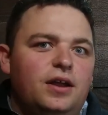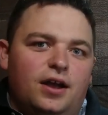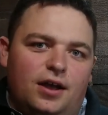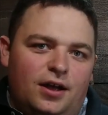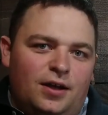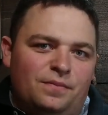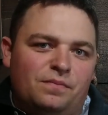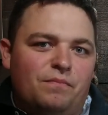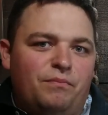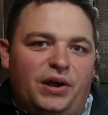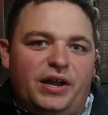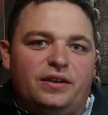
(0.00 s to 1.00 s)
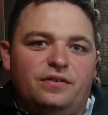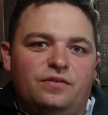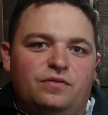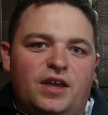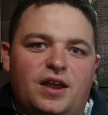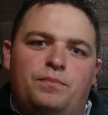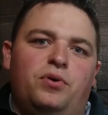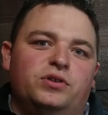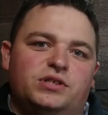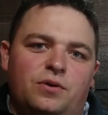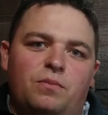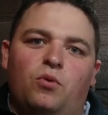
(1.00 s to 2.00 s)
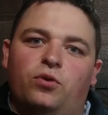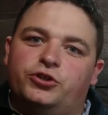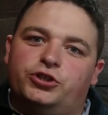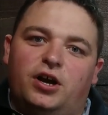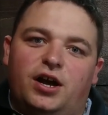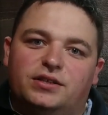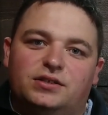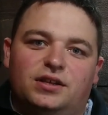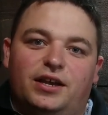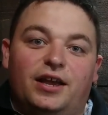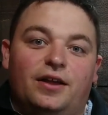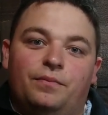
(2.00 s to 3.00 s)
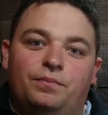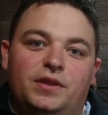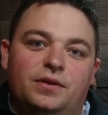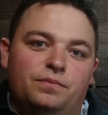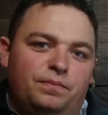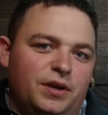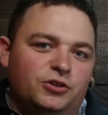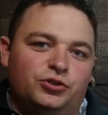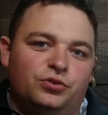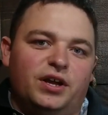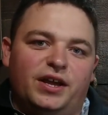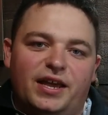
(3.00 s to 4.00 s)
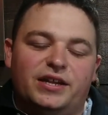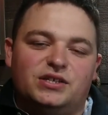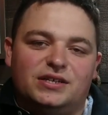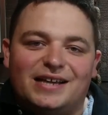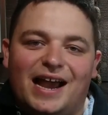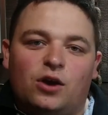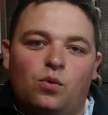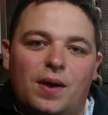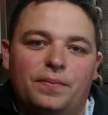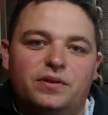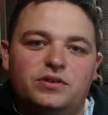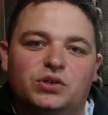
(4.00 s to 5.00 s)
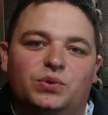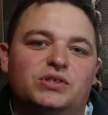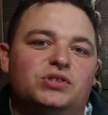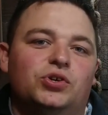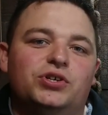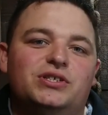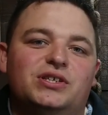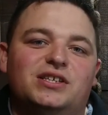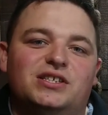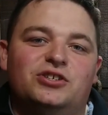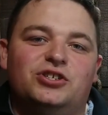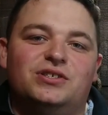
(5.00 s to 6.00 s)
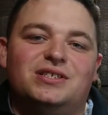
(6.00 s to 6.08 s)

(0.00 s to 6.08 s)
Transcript: but it puts out more shots. Like the big Shuda, again, is a DACA weapon, so it's 36 inches.